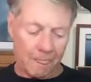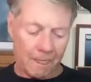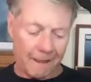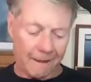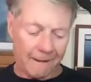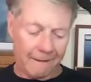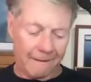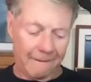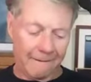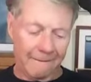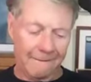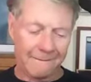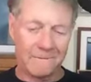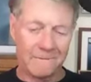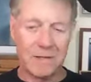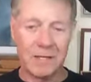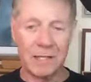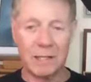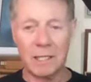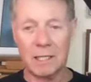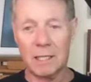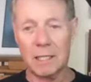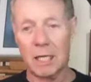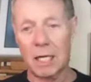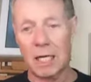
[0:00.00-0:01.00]
And
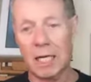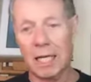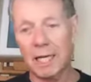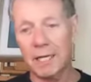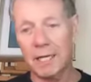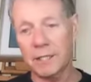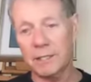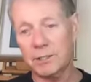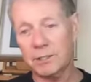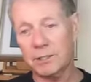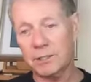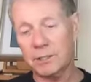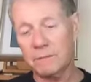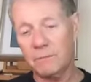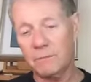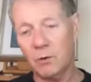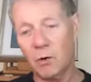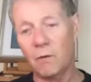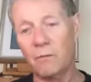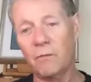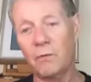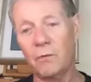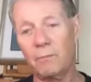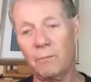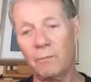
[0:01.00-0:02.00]
then
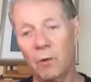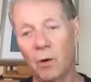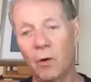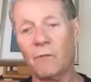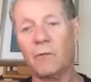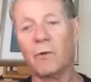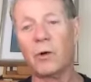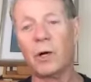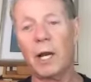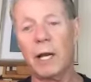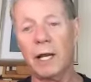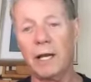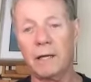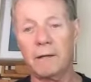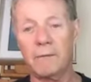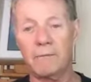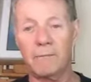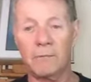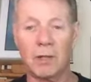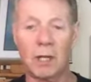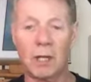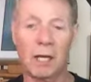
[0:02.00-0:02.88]
overnight,